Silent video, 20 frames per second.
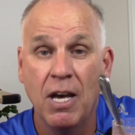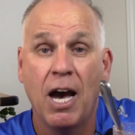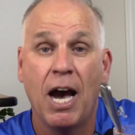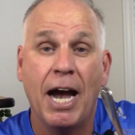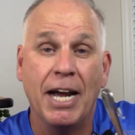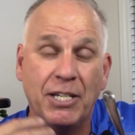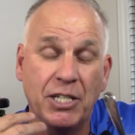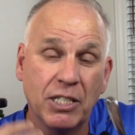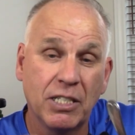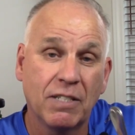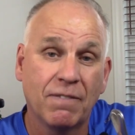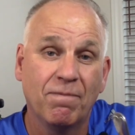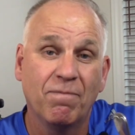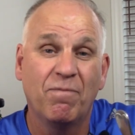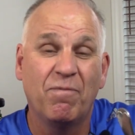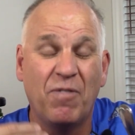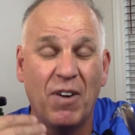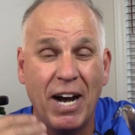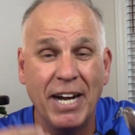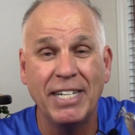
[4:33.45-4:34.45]
I just
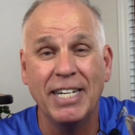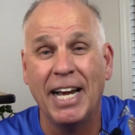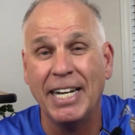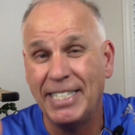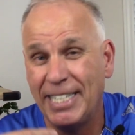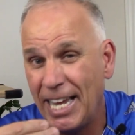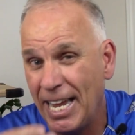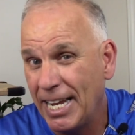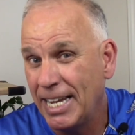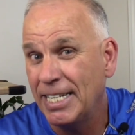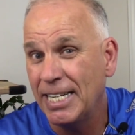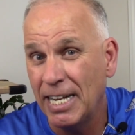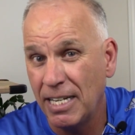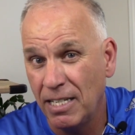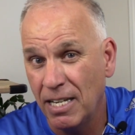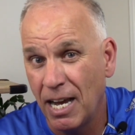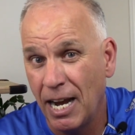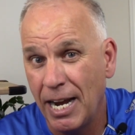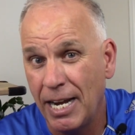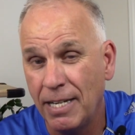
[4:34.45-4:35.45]
find it, I take it at
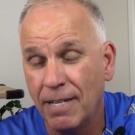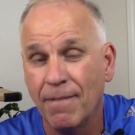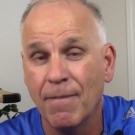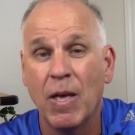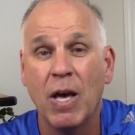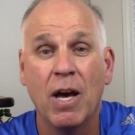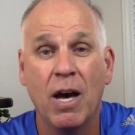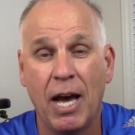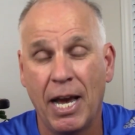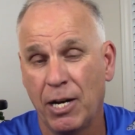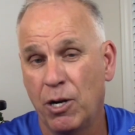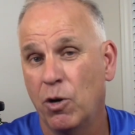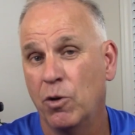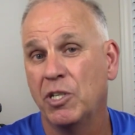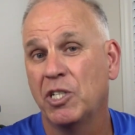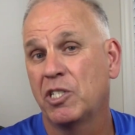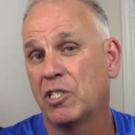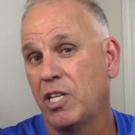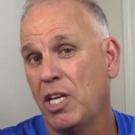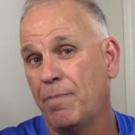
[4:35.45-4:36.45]
night, I go to
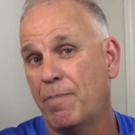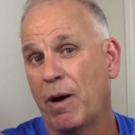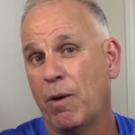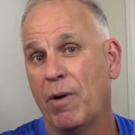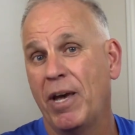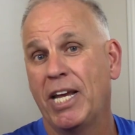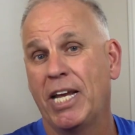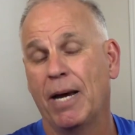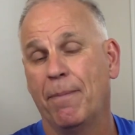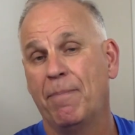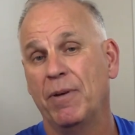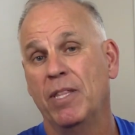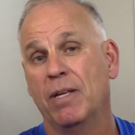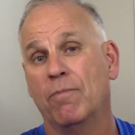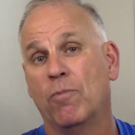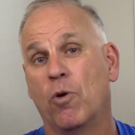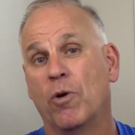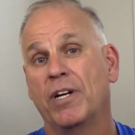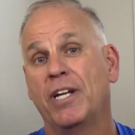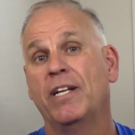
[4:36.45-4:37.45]
sleep, I wake up in the
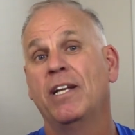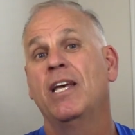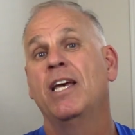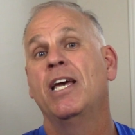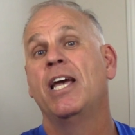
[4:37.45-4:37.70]
morning,